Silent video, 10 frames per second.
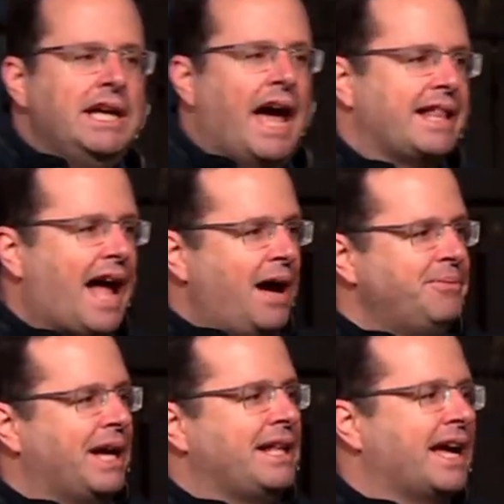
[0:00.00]
and I'm
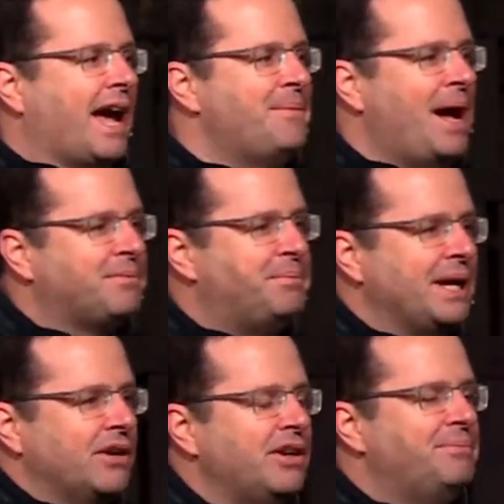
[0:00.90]
going to come out
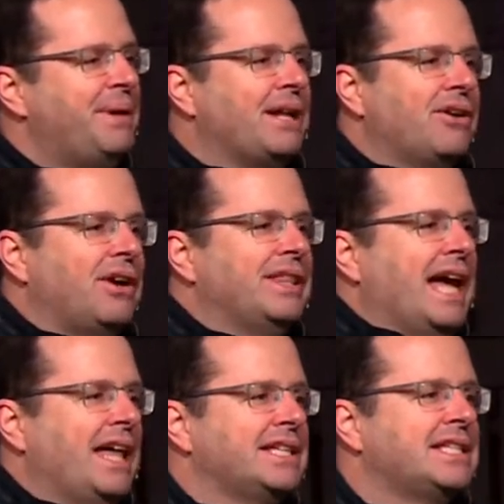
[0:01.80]
bigger and better on the
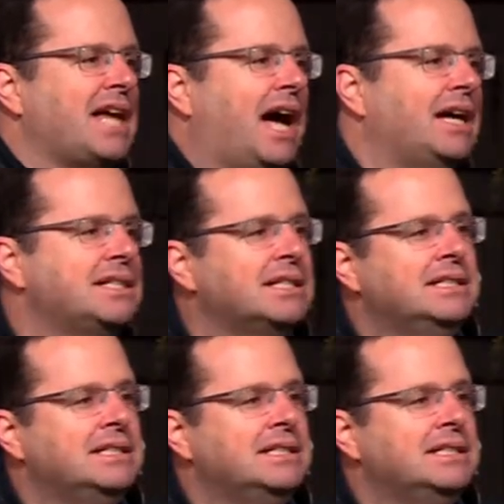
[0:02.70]
other side.